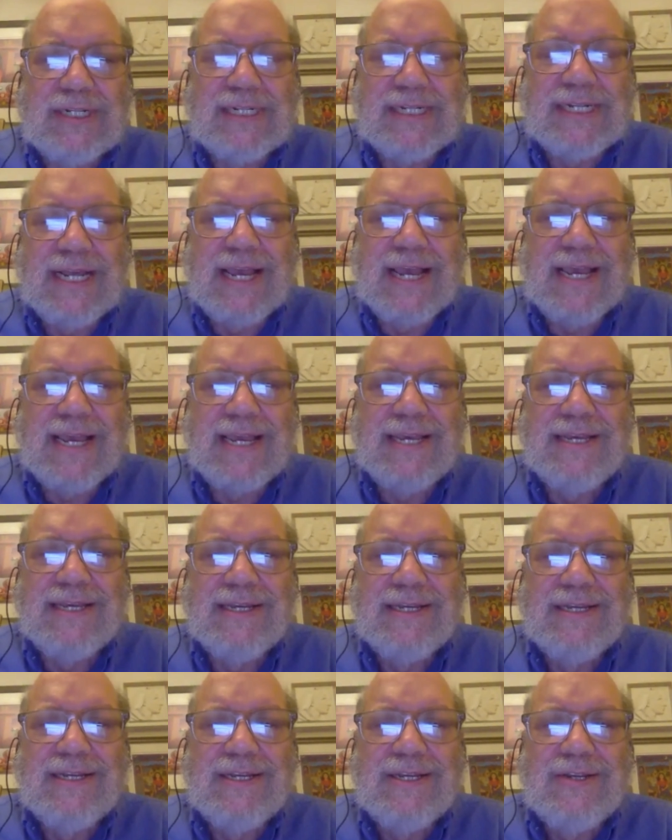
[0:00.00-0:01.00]
say,
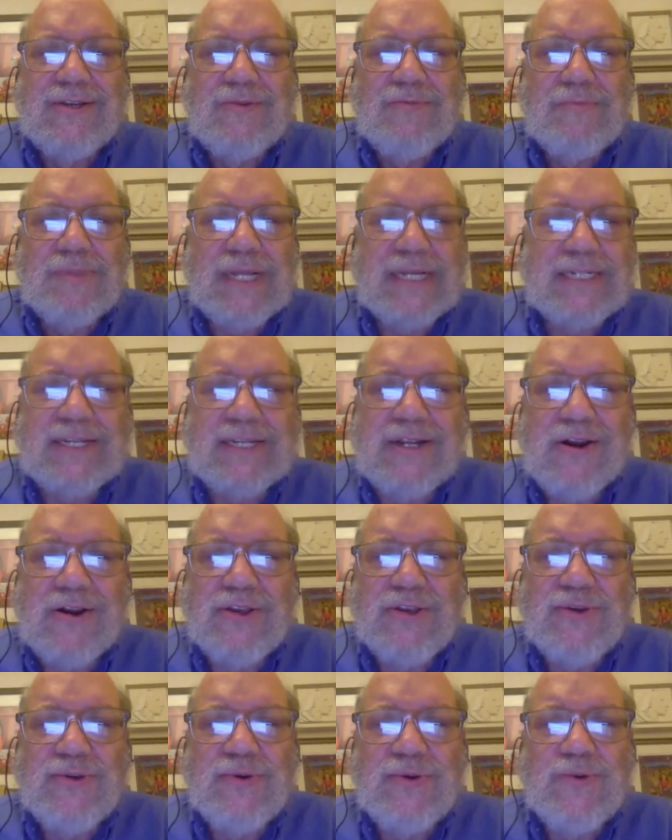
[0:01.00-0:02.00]
"Blessed are
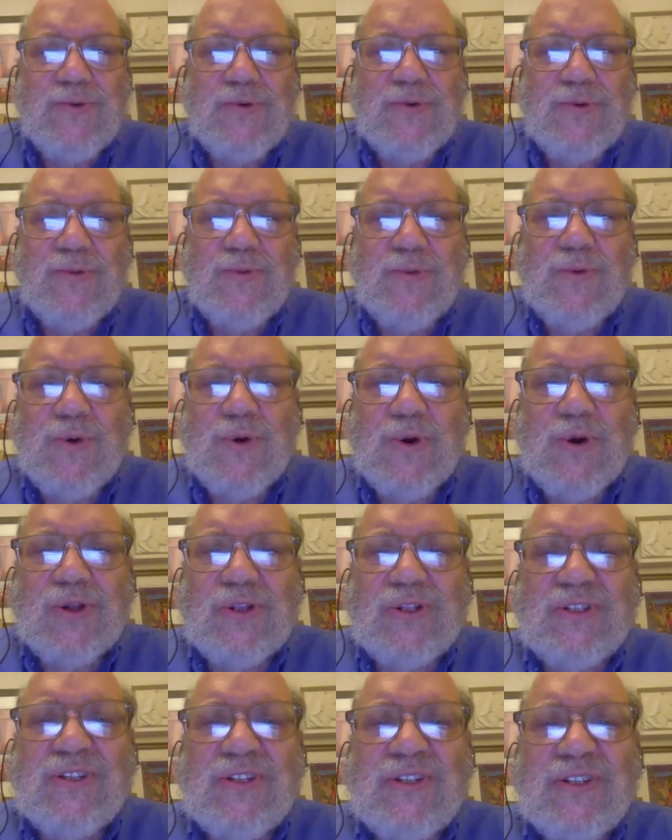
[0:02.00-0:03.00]
you,
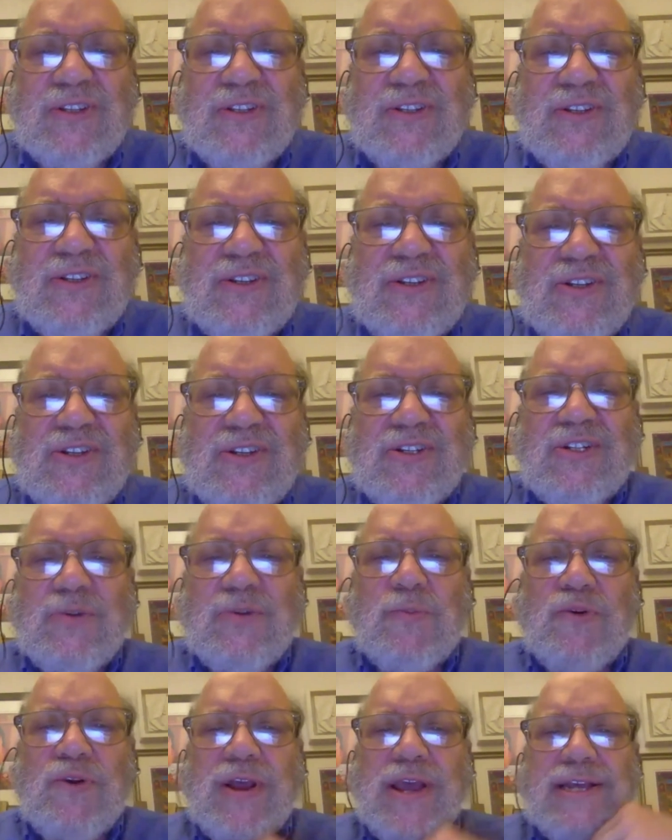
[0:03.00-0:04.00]
world," to
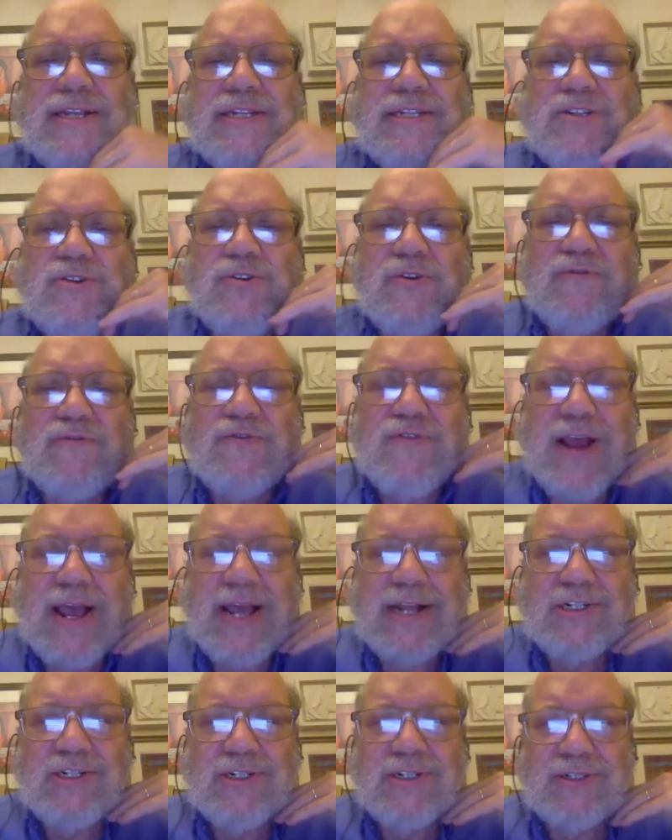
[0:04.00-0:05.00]
praise your
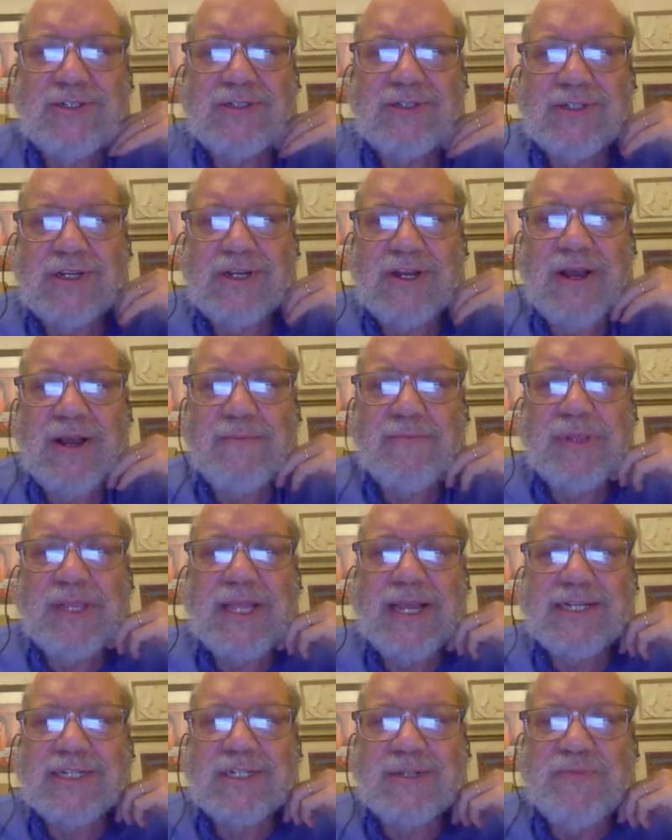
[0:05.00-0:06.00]
fragile,
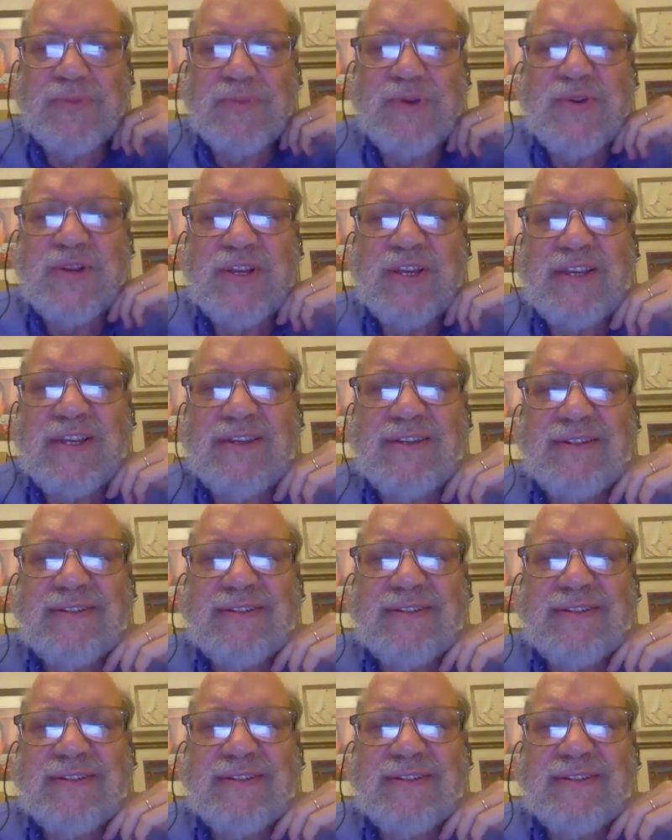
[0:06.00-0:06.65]
complex beauty.